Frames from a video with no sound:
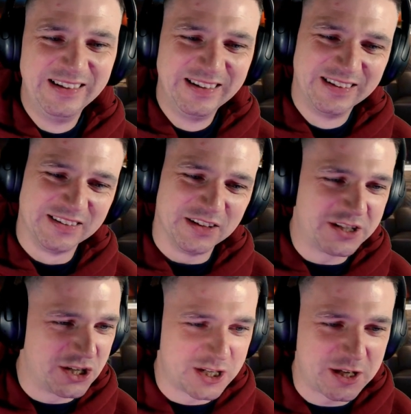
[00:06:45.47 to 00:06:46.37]
bitch.
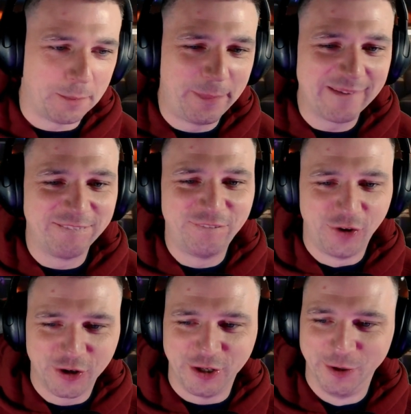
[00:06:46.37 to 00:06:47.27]
This is just a big
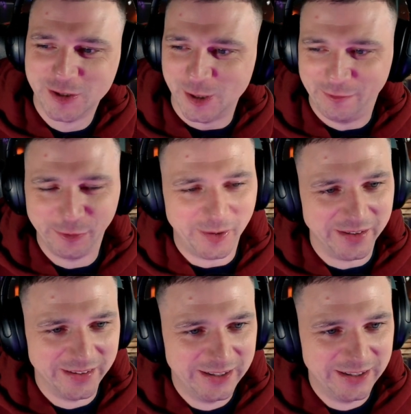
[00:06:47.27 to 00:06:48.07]
fuck you to everyone.